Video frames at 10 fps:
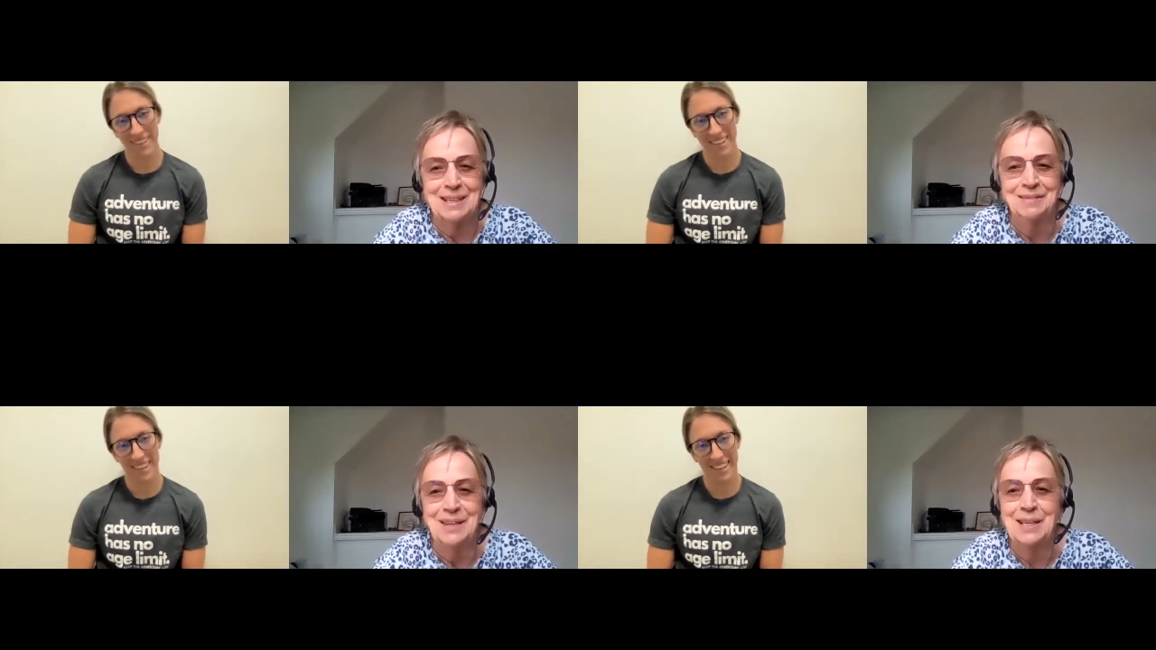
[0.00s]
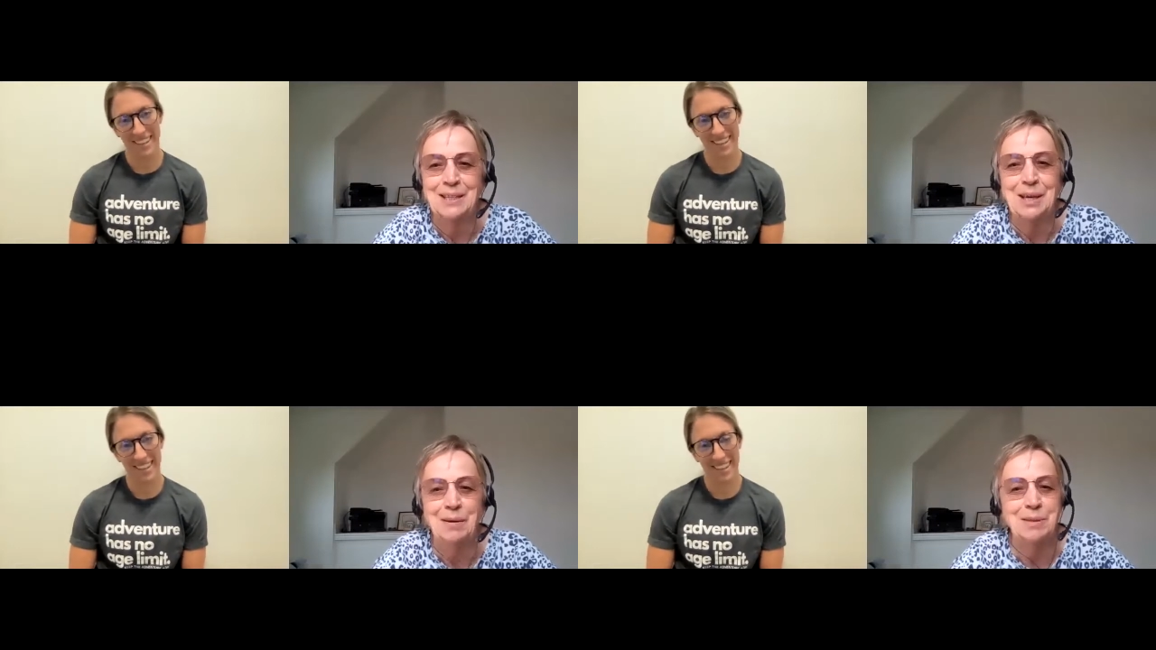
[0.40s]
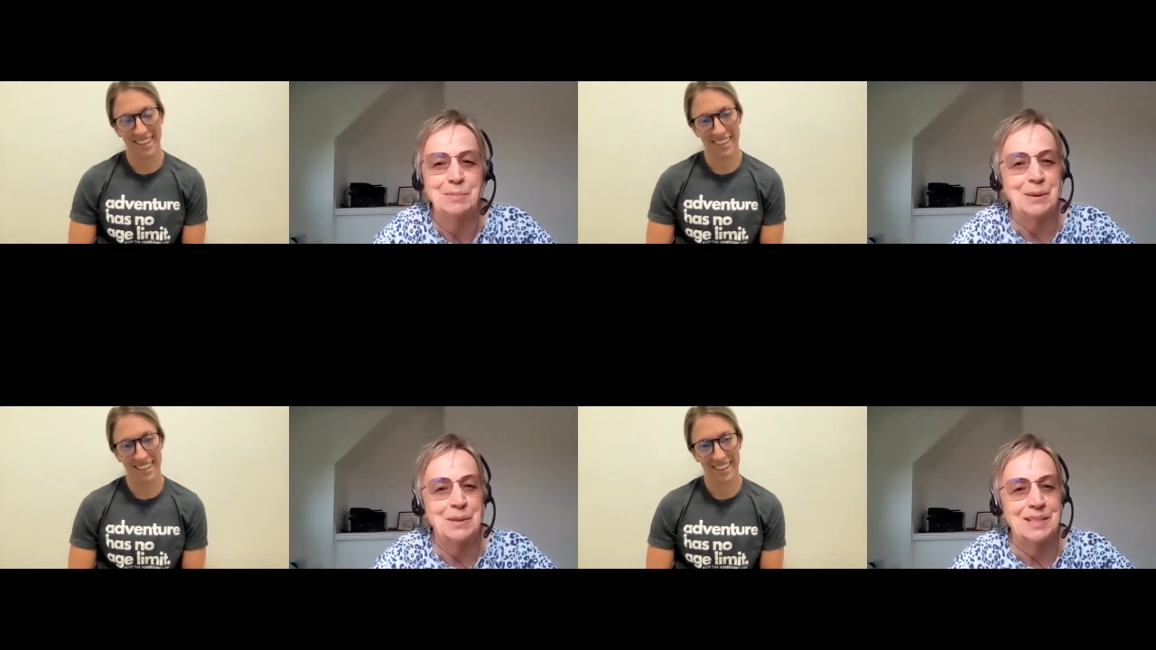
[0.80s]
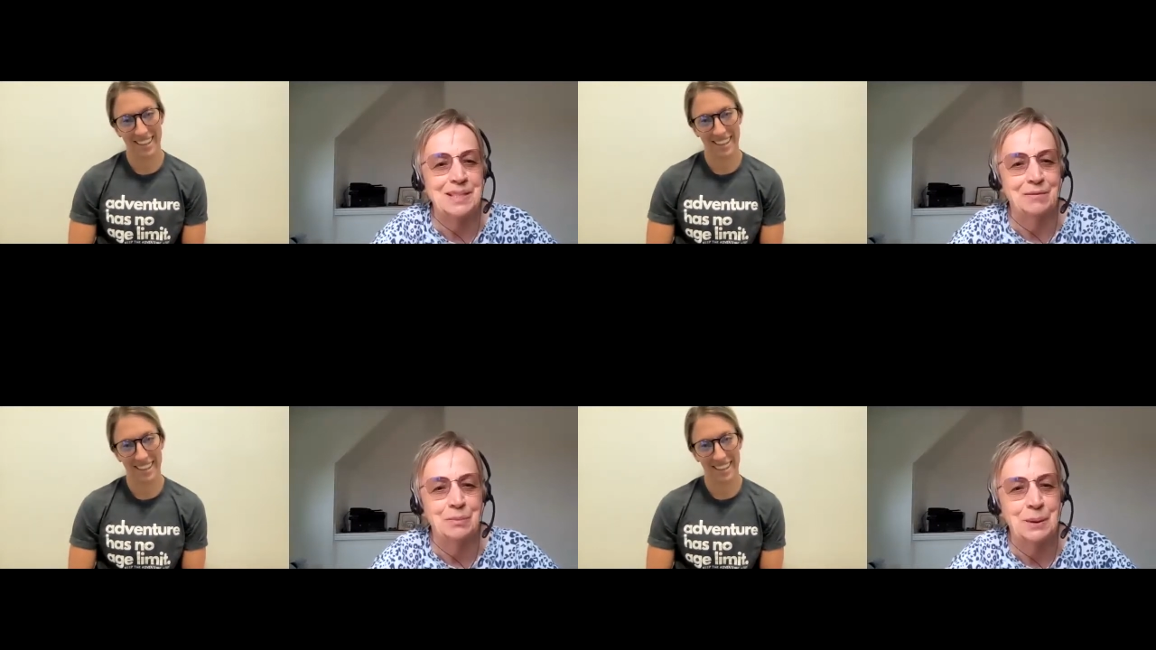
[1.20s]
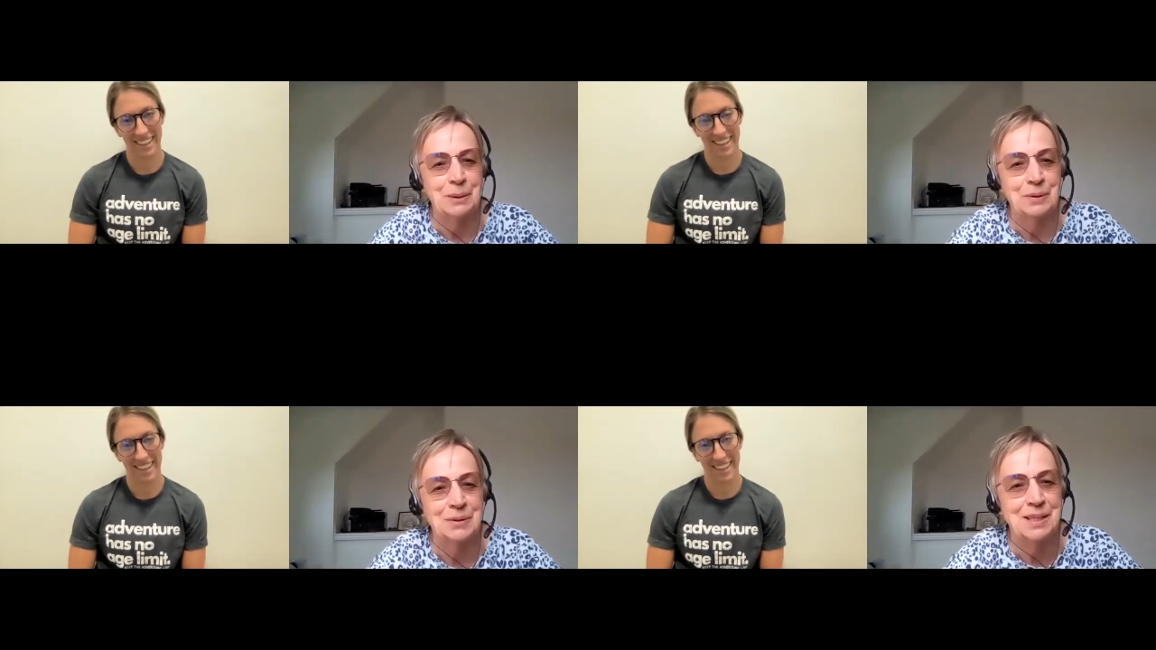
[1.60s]
Speaker 1: I, I know I've spoken to several
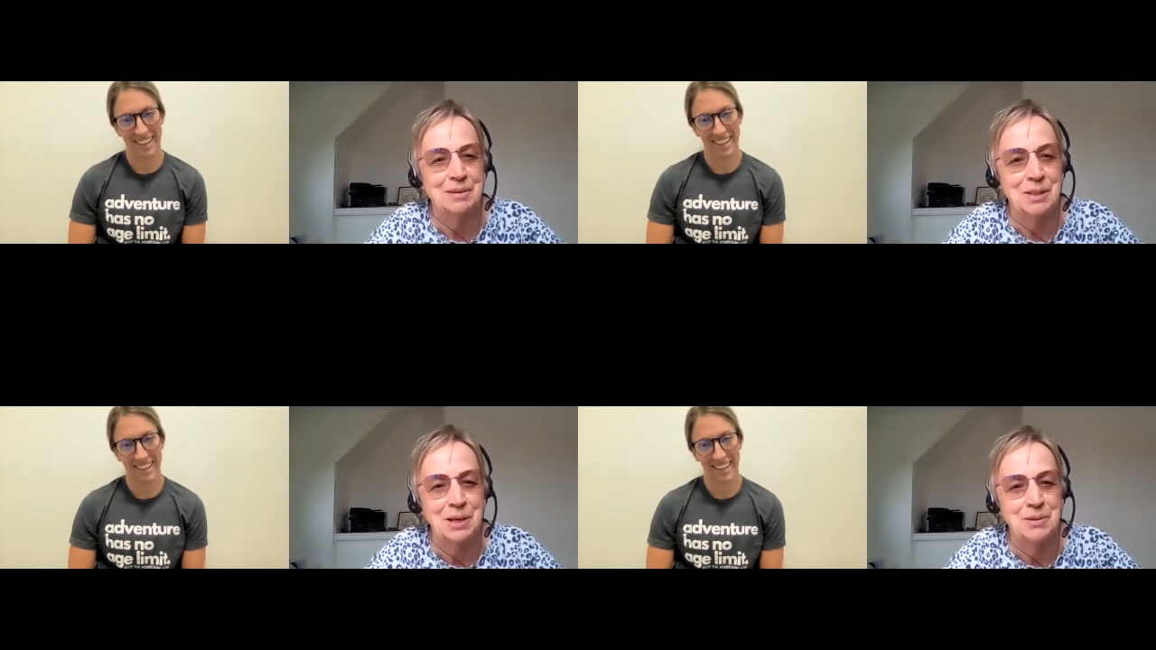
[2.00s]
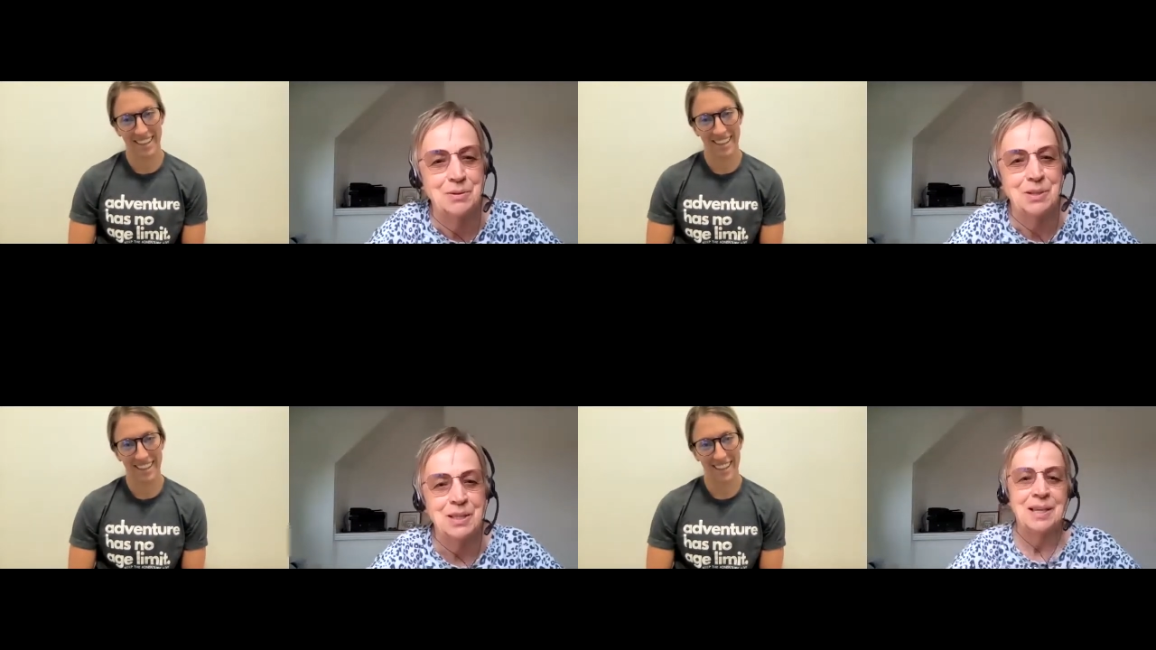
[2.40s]
people that I was going to in-